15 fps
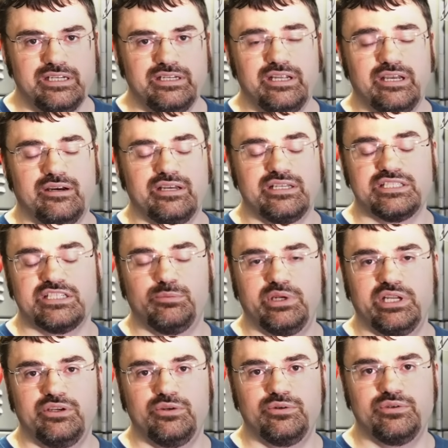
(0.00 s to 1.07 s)
Now, as
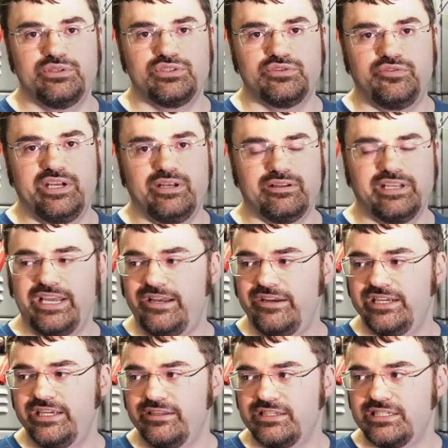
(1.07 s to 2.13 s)
somebody who has failed
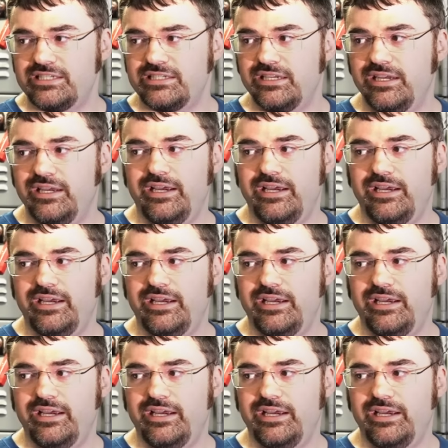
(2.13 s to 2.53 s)
calculus,